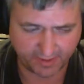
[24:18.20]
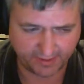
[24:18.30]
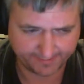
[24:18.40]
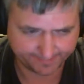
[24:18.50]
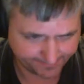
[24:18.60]

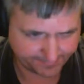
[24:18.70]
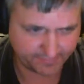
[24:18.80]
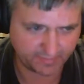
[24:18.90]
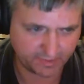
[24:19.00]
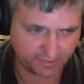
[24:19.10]
that.
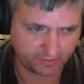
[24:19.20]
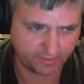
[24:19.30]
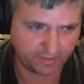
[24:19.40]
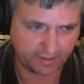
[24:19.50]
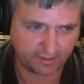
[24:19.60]

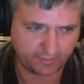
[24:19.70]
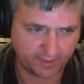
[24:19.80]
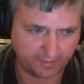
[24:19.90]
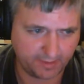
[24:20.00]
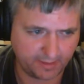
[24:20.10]
So yeah, that'll
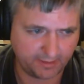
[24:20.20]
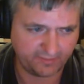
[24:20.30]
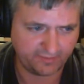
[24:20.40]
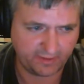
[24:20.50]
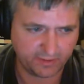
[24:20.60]
be coming out
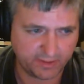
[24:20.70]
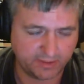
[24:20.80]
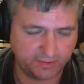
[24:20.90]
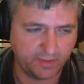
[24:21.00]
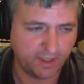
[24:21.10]
fairly
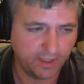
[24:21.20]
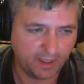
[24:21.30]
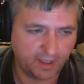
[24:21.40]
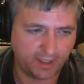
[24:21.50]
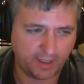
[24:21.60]
soon.
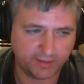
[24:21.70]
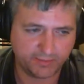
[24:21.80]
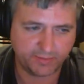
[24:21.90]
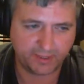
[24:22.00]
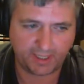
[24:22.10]

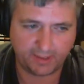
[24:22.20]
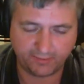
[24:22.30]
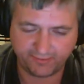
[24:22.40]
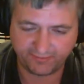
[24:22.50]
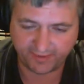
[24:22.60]
Also played
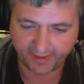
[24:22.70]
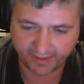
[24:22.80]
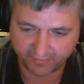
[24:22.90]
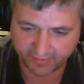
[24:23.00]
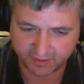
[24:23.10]
Halo
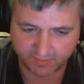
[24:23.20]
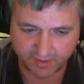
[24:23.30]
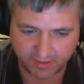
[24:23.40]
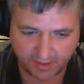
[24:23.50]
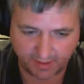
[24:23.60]
5, which has
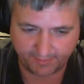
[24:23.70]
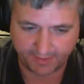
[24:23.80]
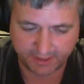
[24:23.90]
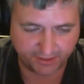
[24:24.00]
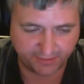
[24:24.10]
been on
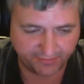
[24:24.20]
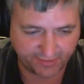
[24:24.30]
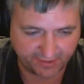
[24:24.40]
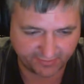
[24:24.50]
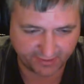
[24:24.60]
my shelf
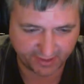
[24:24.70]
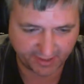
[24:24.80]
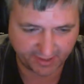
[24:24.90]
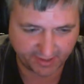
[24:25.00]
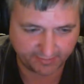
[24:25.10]
forever and
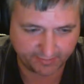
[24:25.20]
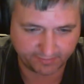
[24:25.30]
had not